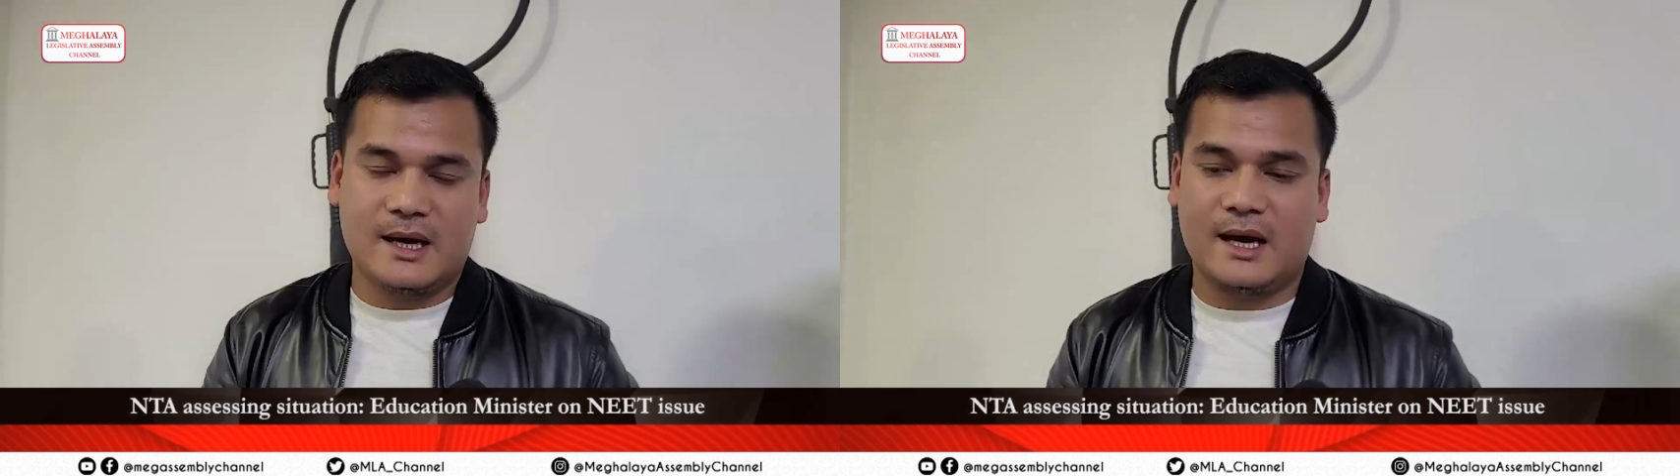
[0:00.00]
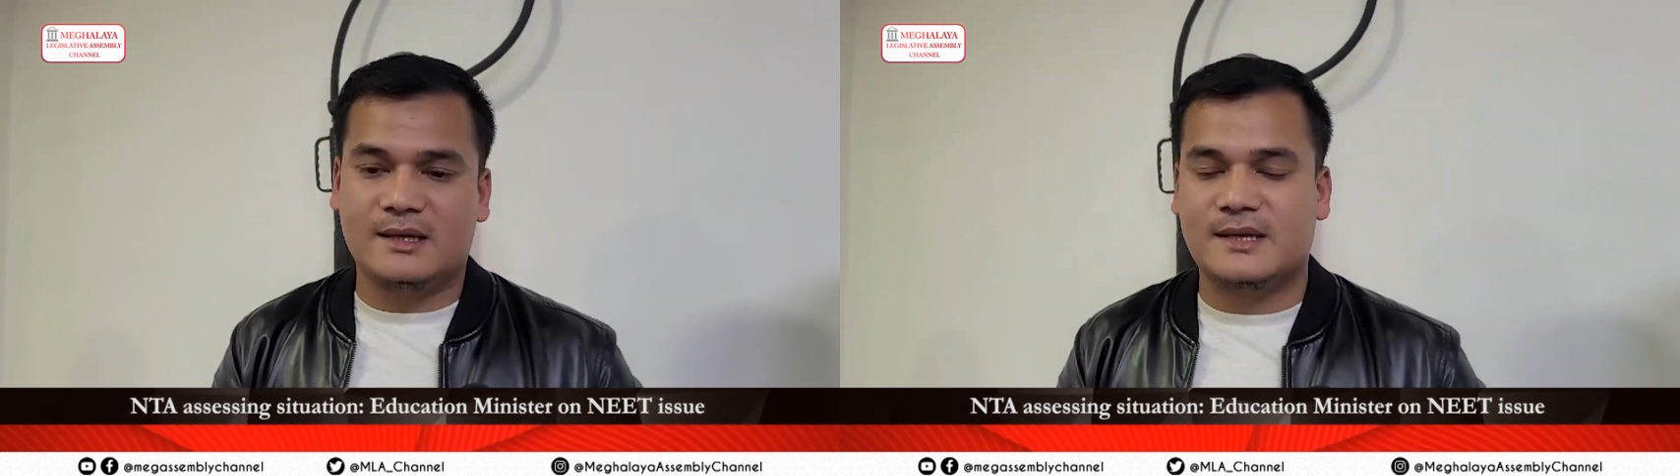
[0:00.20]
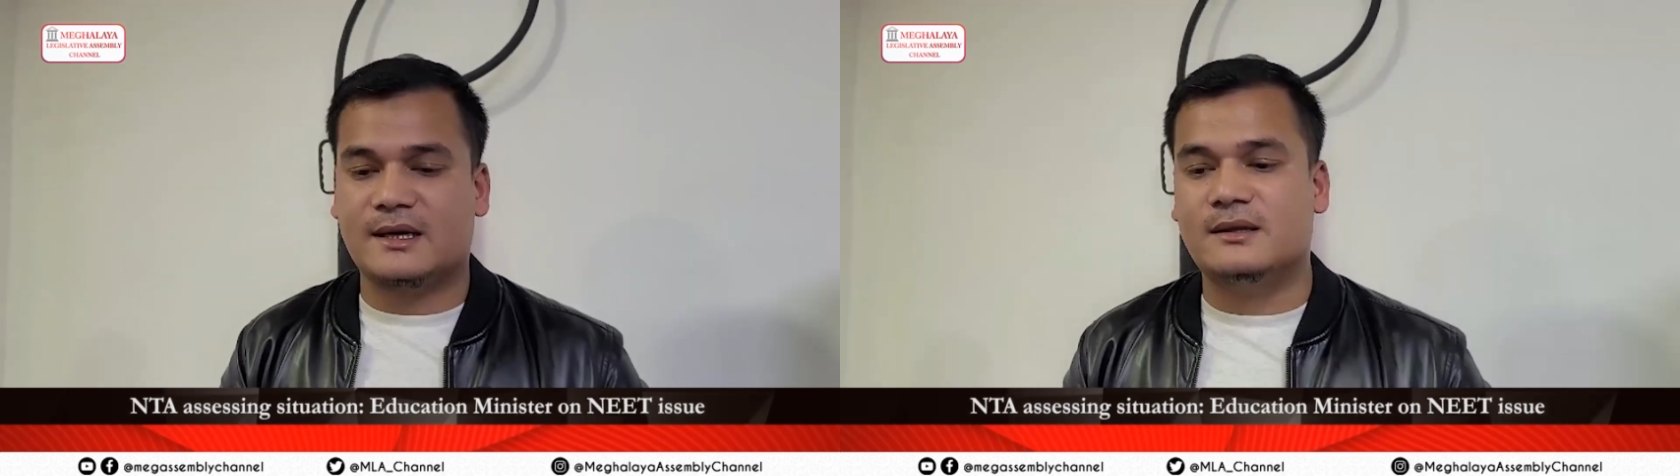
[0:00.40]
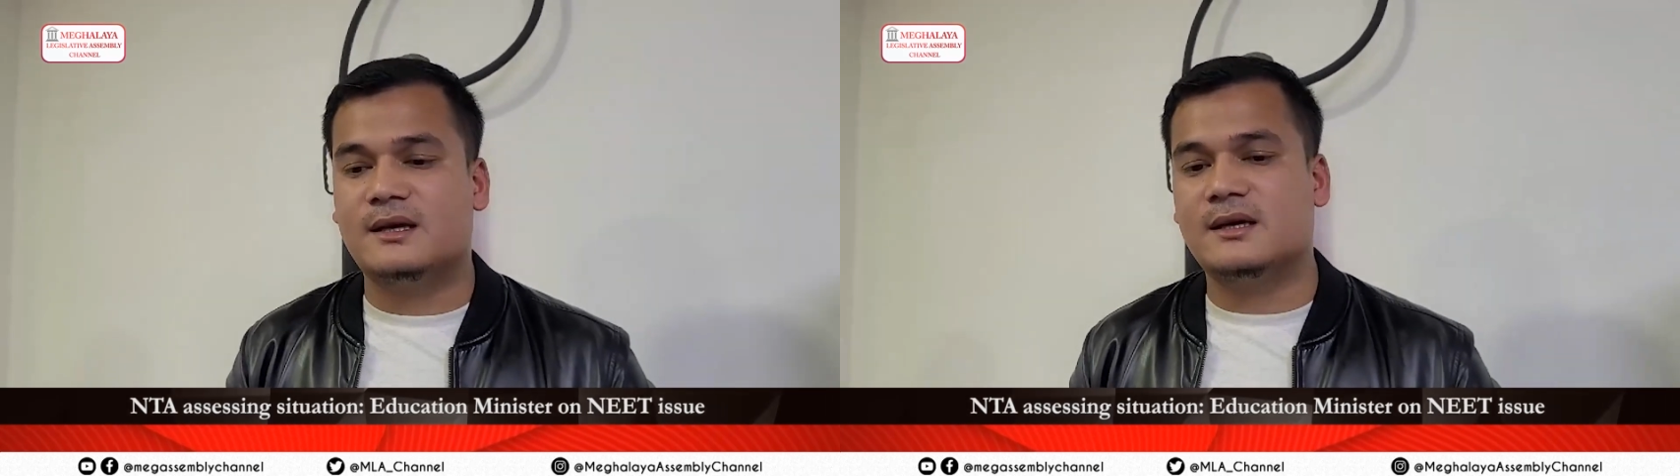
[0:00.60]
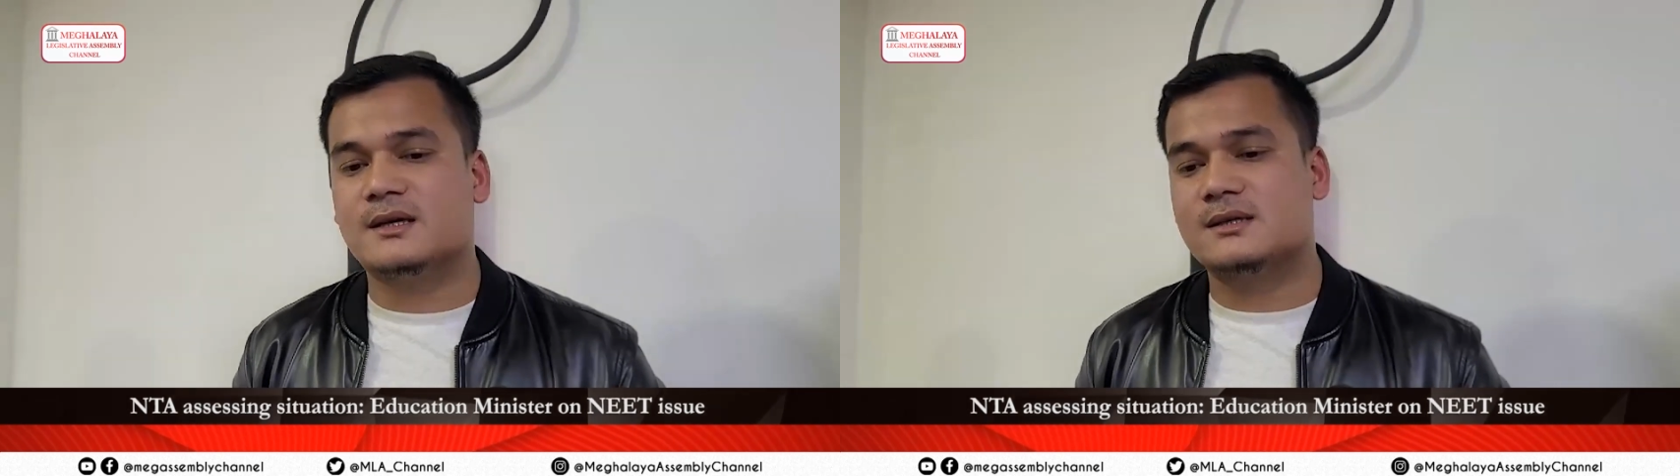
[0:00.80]
And second
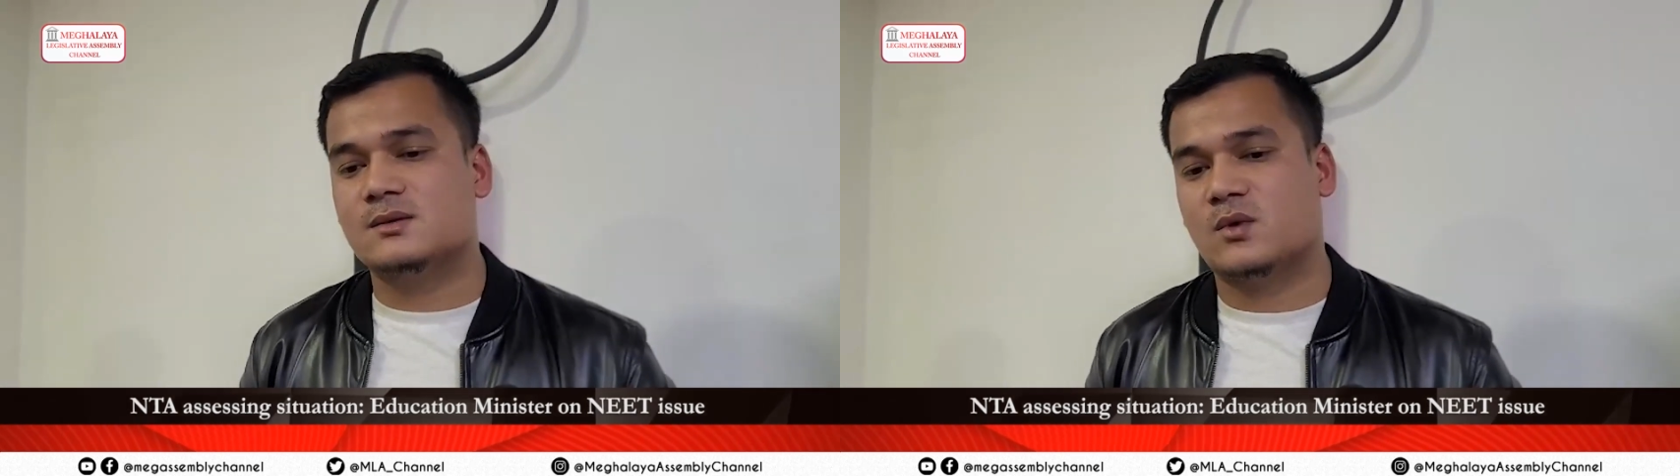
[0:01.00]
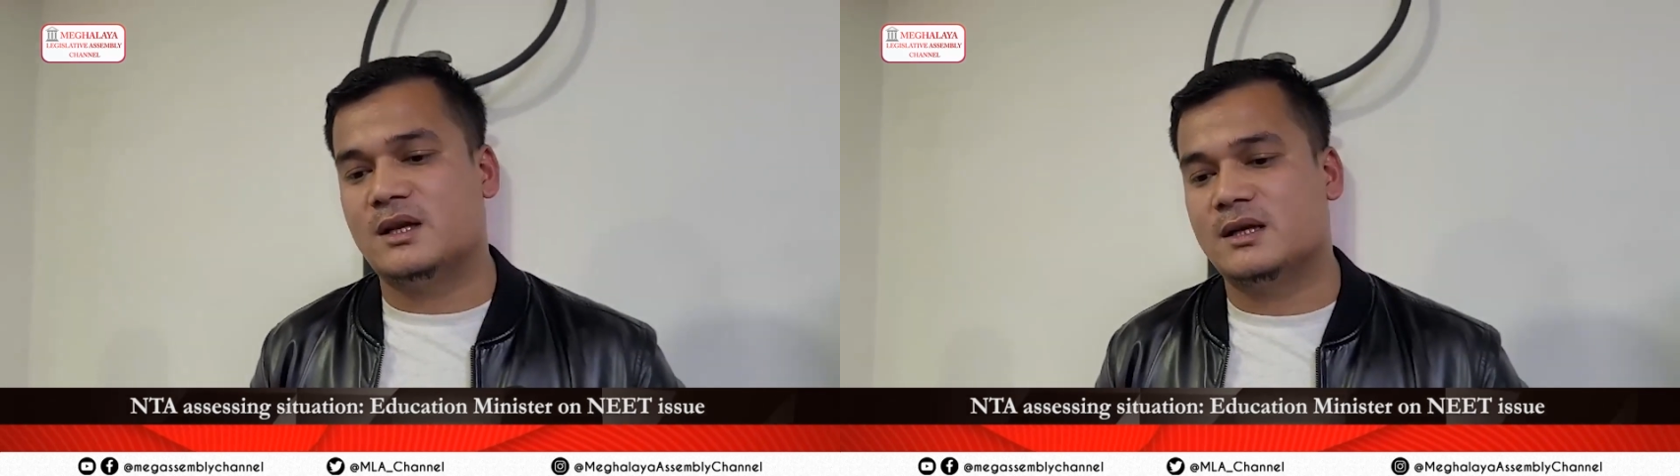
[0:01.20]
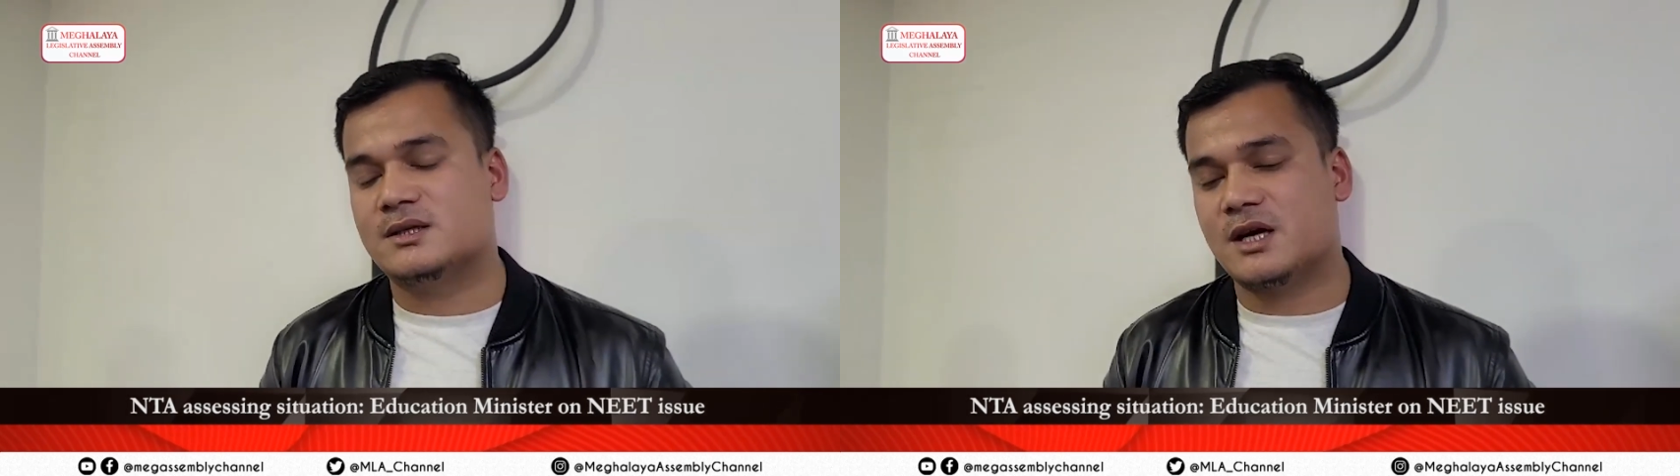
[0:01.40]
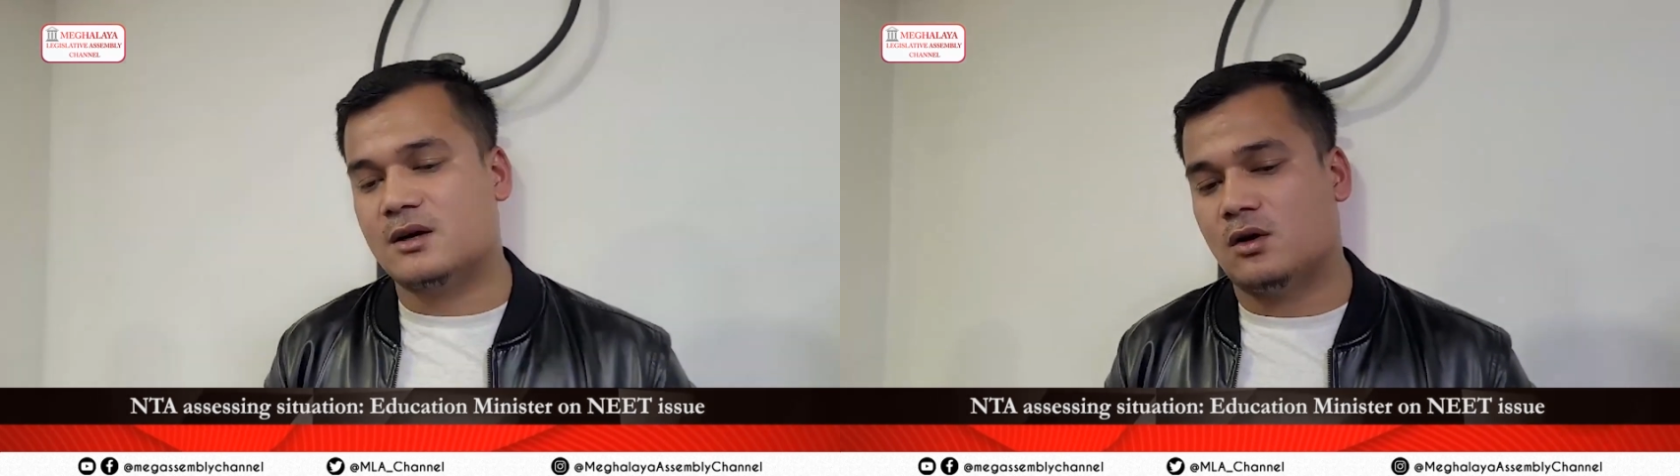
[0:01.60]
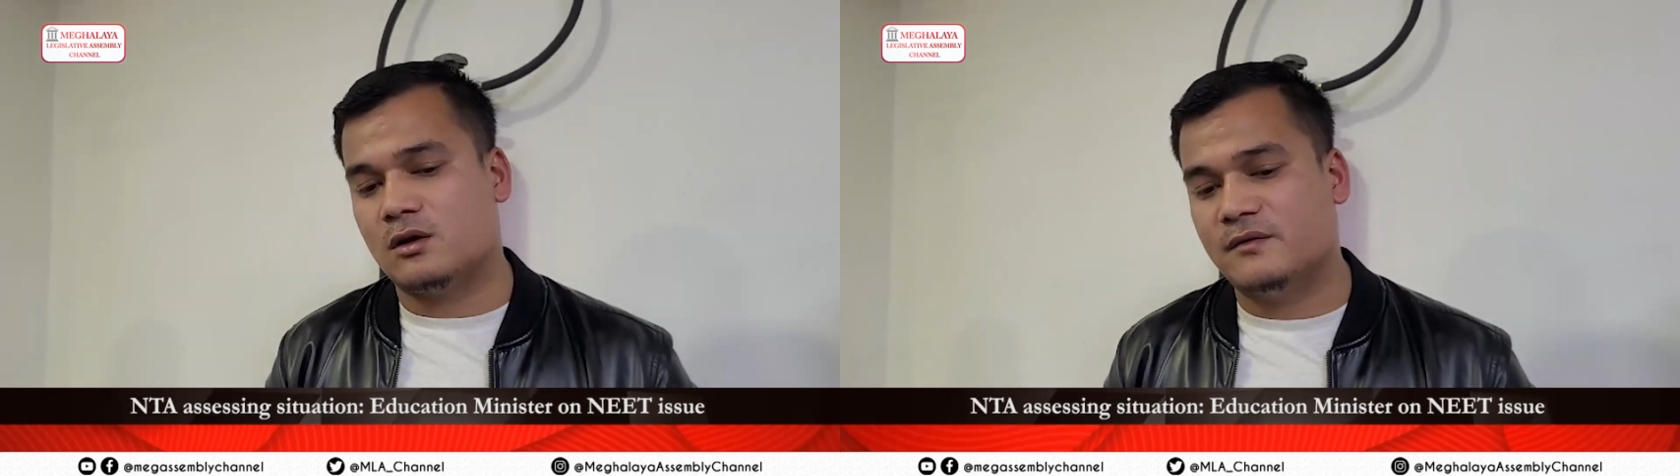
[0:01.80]
thing is when they check
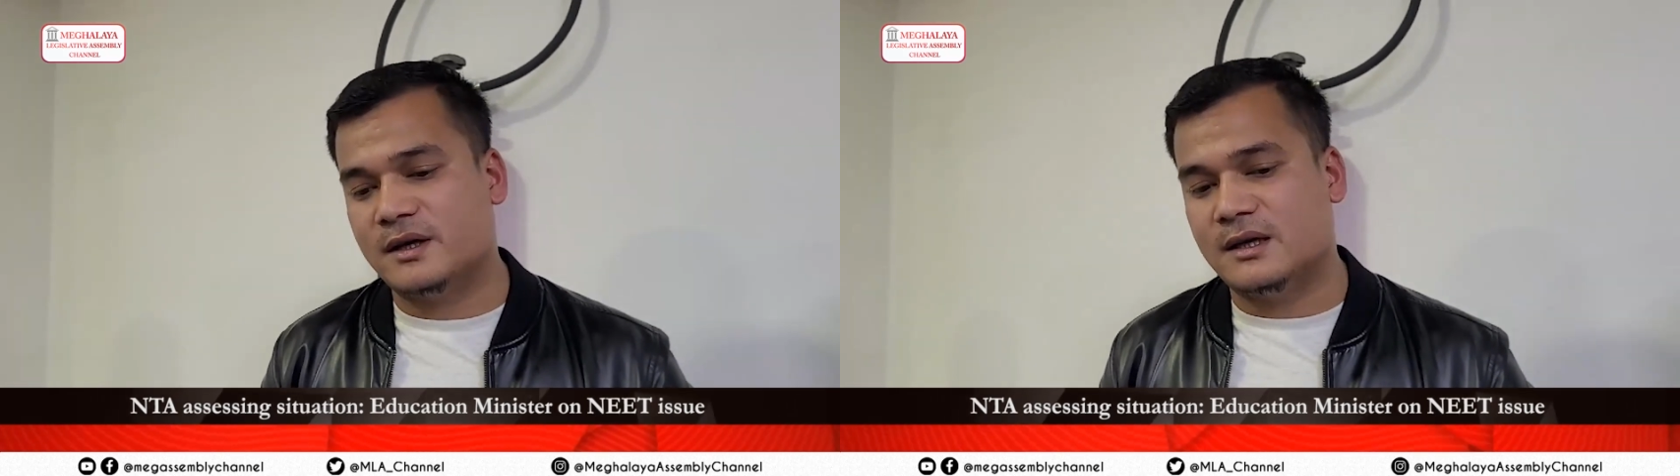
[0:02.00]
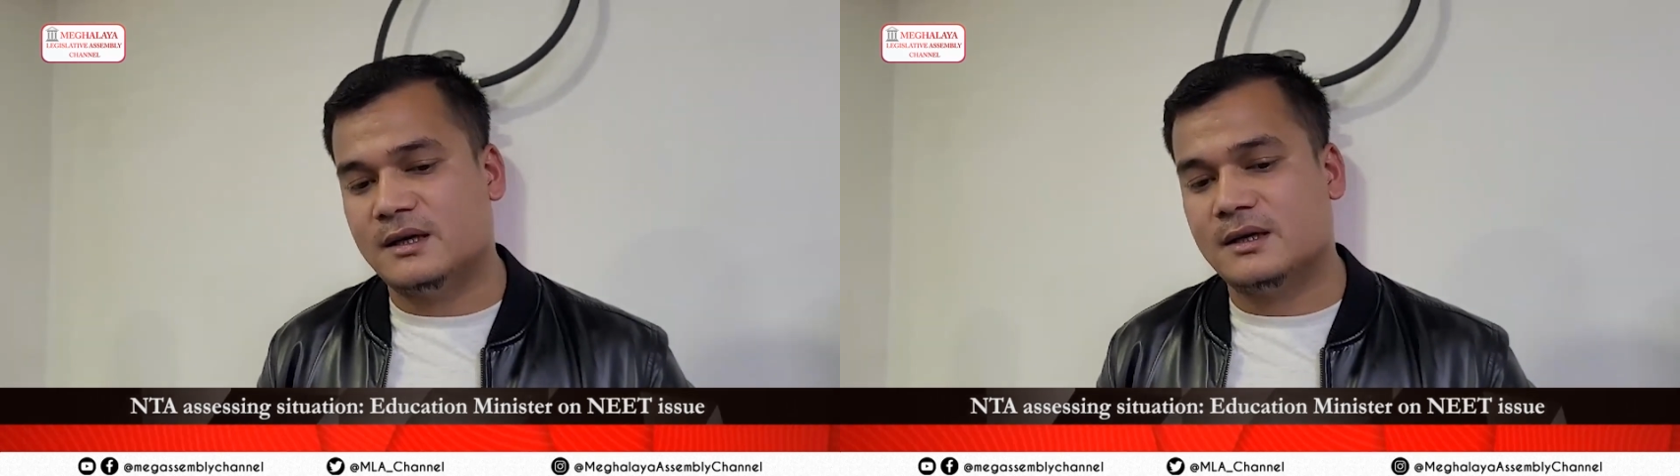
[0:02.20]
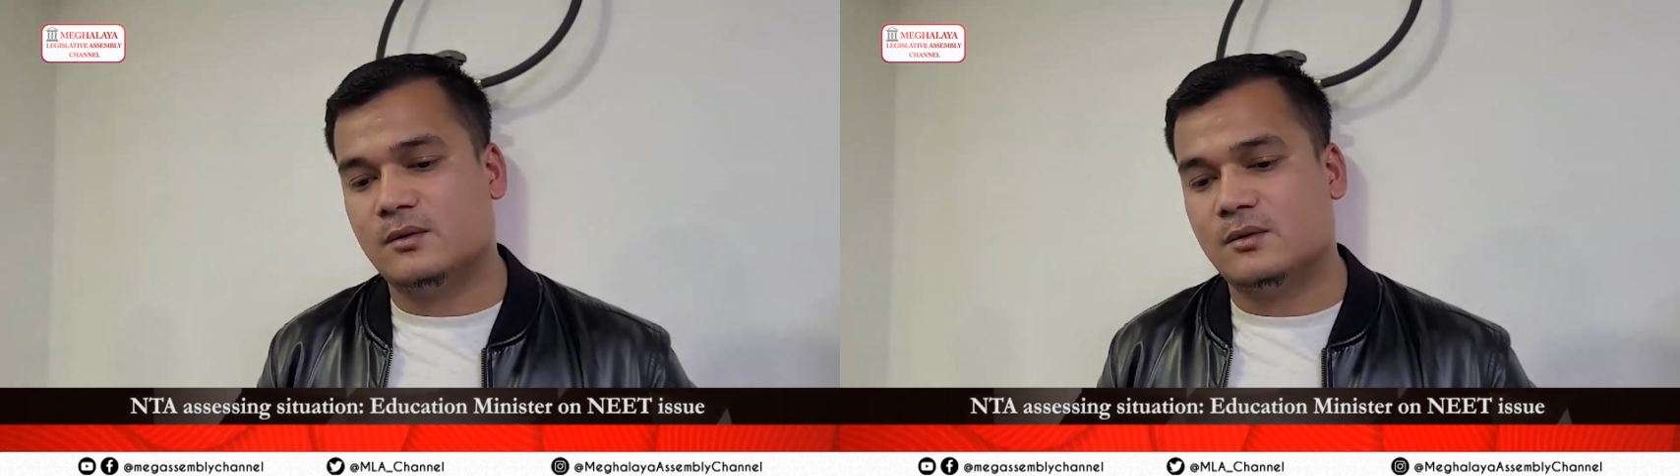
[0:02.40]
all over India,